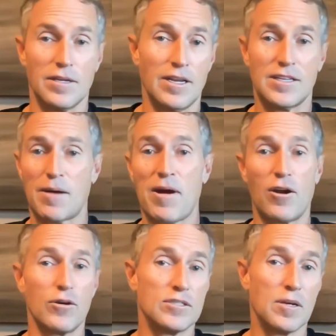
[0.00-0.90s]
Anytime I
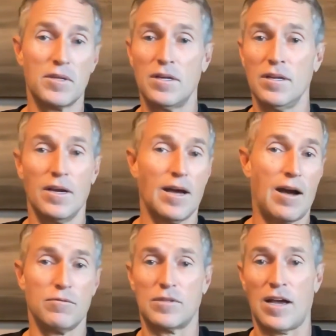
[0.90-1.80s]
heard something,
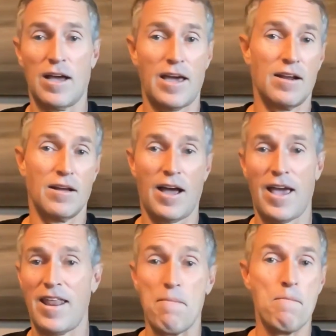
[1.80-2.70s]
I had
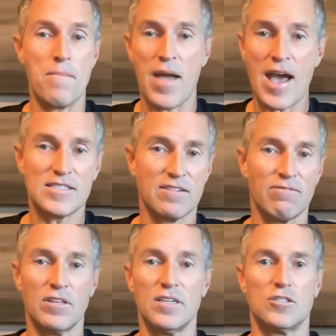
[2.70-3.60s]
a massive
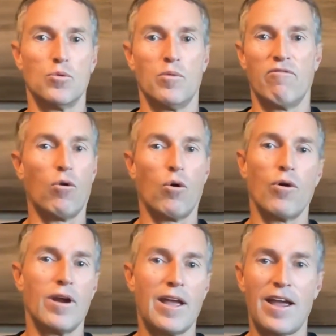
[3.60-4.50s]
list. So
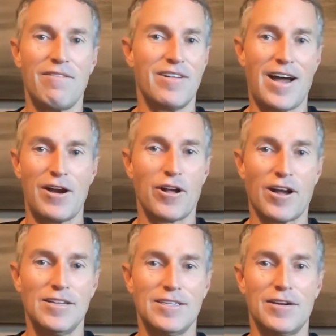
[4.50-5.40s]
before I even hired a
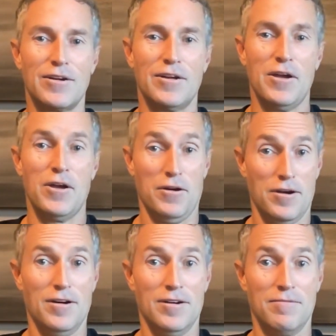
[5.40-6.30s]
content
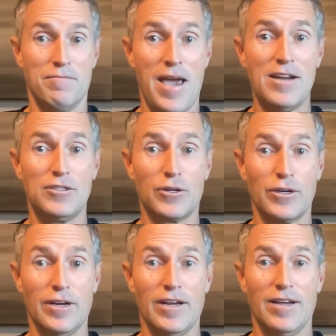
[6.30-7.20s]
manager,
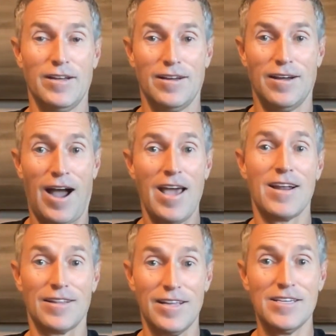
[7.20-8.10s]
I had a
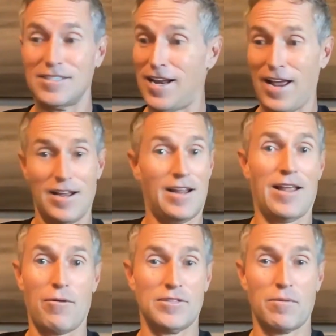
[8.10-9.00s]
list that I
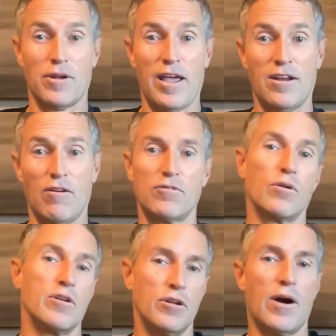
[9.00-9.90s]
was able to hand off to her.
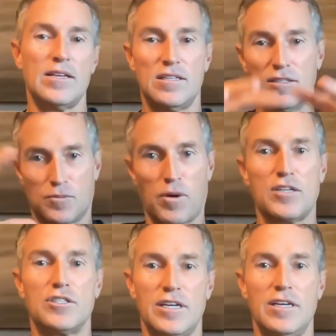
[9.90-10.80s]
I did the
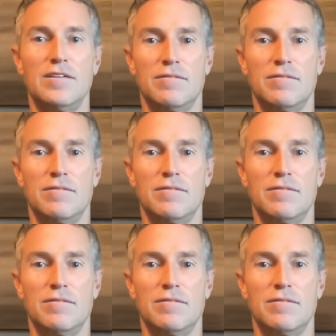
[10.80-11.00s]
spreadsheet.